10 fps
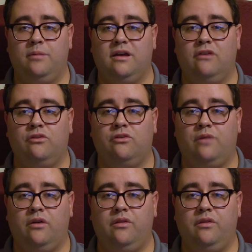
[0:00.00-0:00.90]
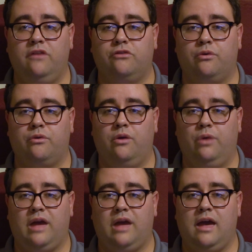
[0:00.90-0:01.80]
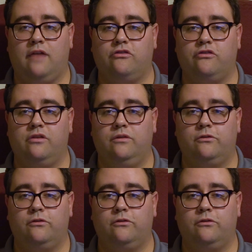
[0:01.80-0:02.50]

because of all of these heroic actions,